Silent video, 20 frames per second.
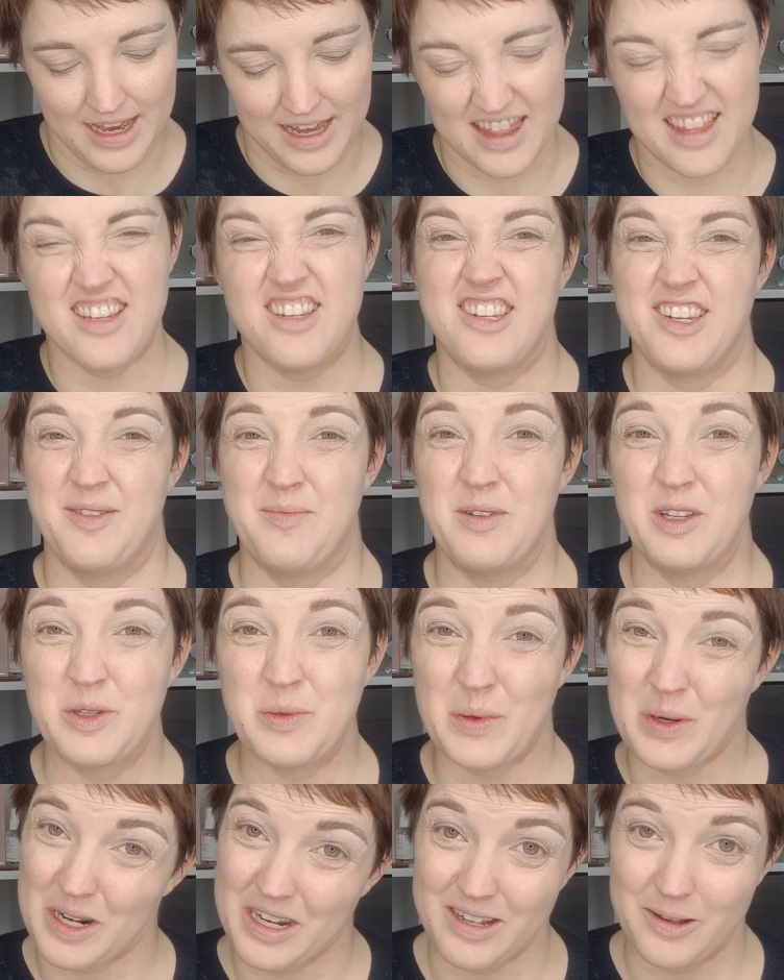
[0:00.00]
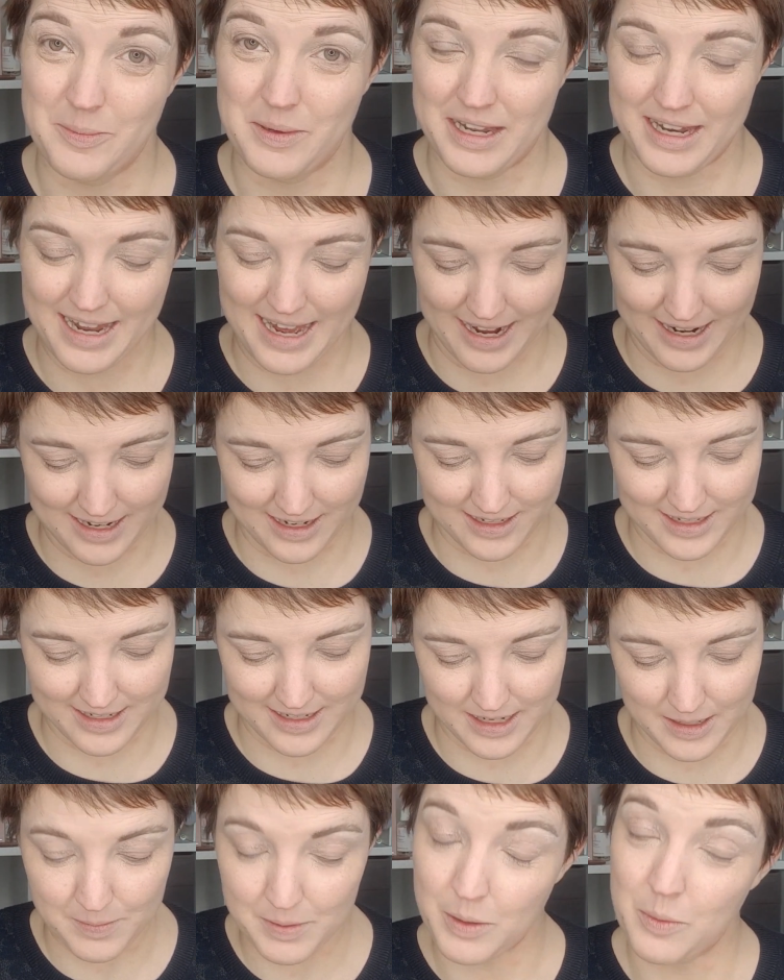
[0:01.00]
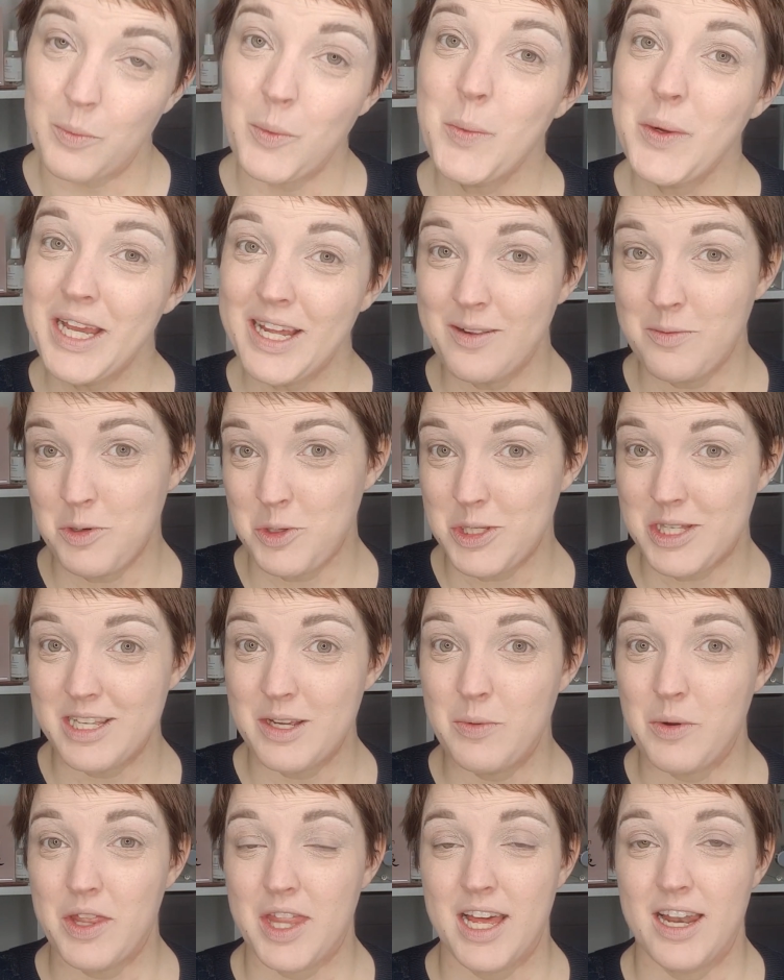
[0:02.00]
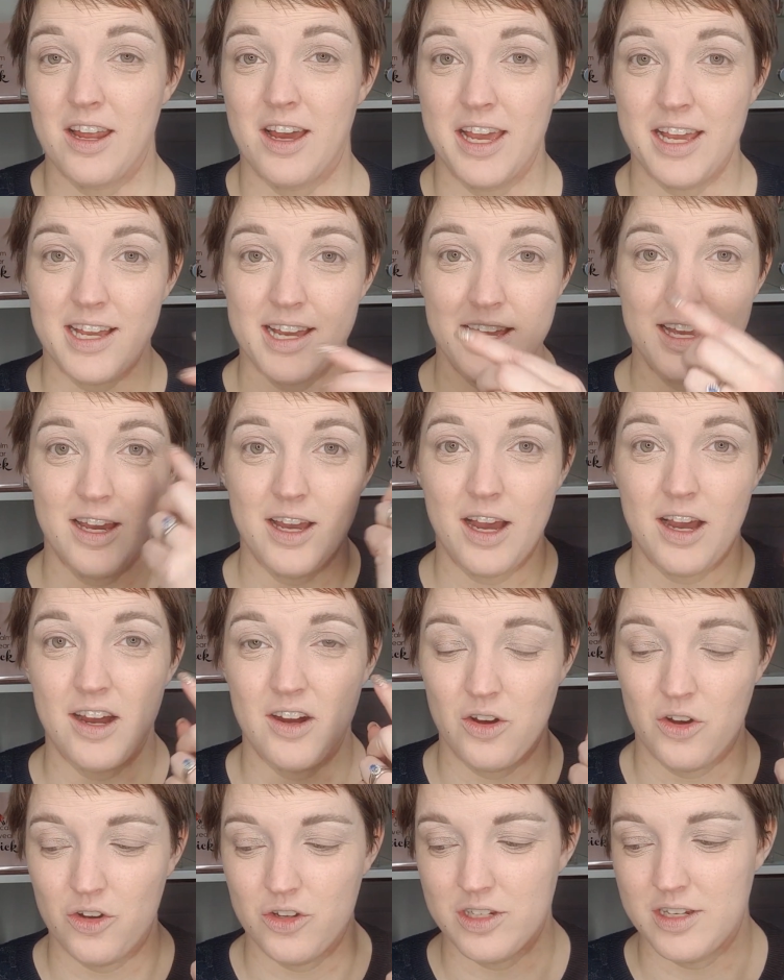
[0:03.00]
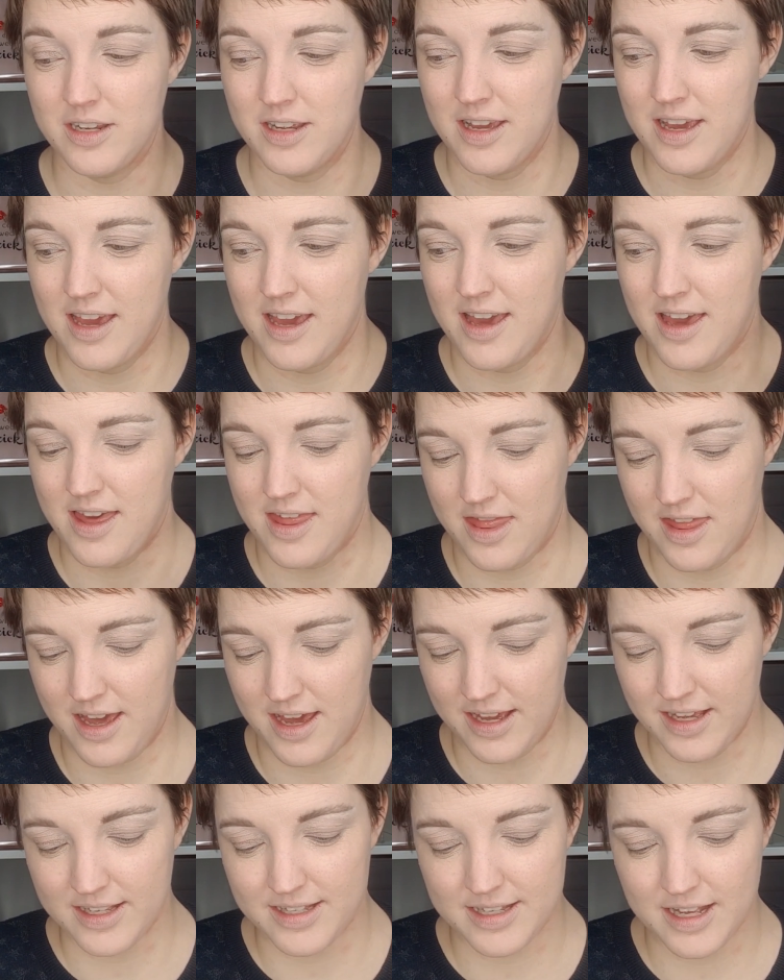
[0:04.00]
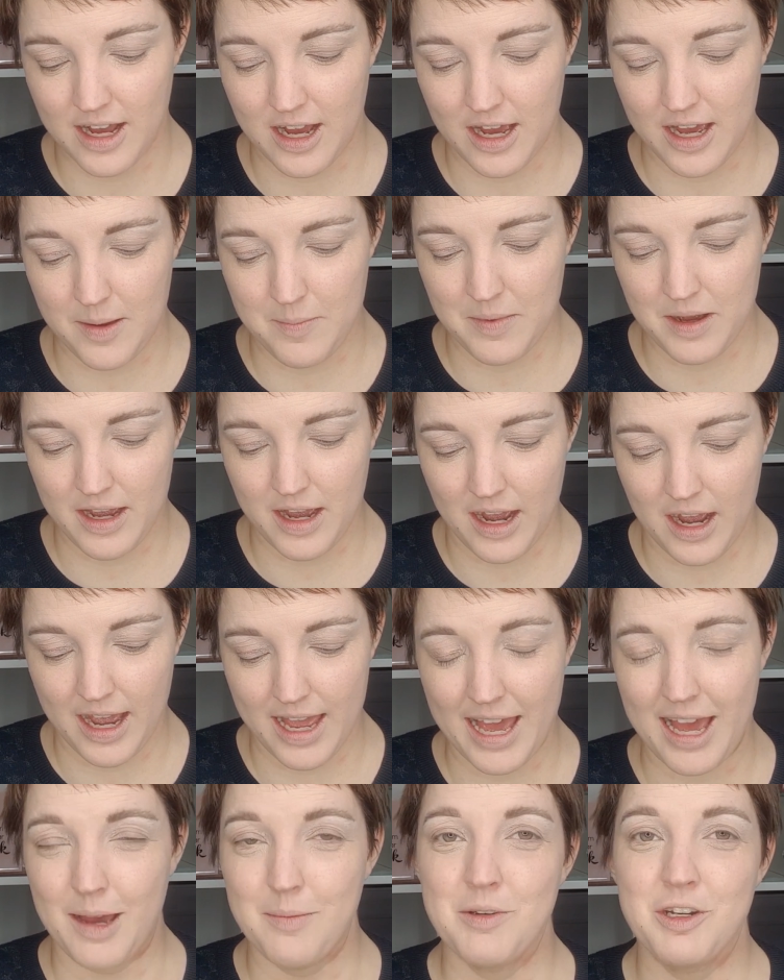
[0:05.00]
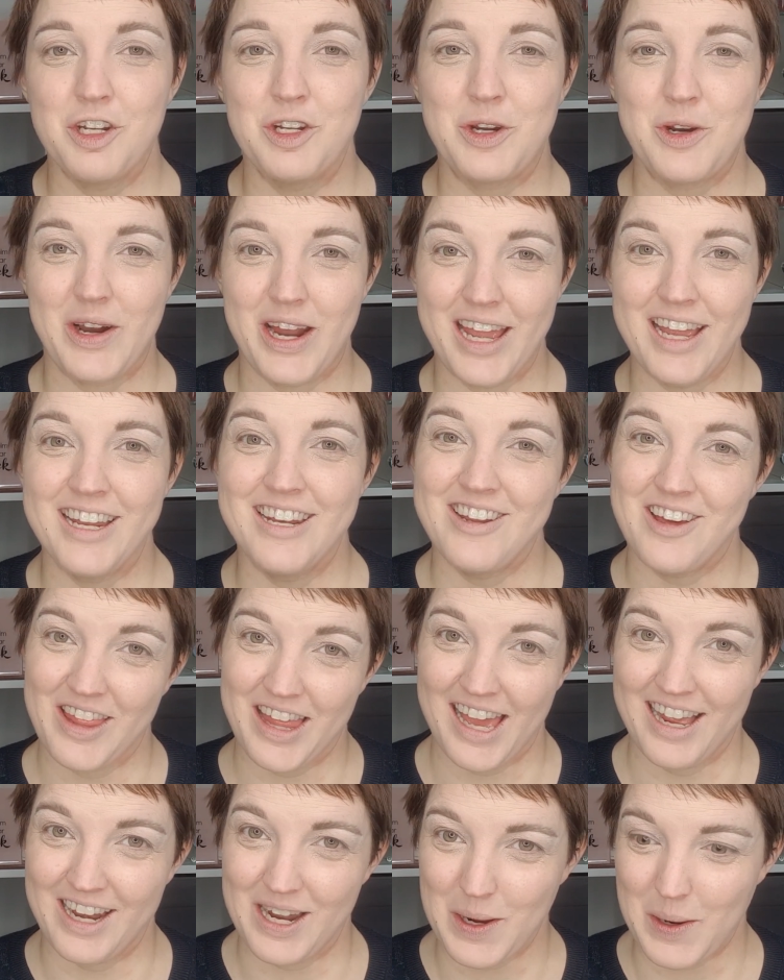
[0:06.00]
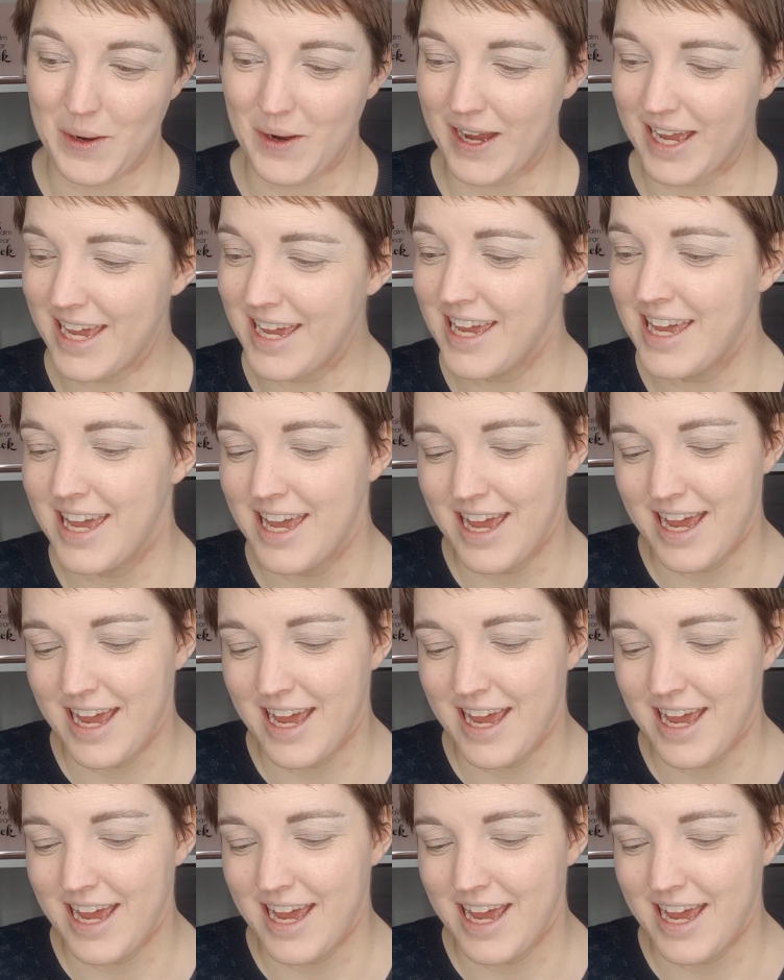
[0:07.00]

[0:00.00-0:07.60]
The shimmers were a little bit lackluster, but we'll see what they're like on this. I am going to create another halo eye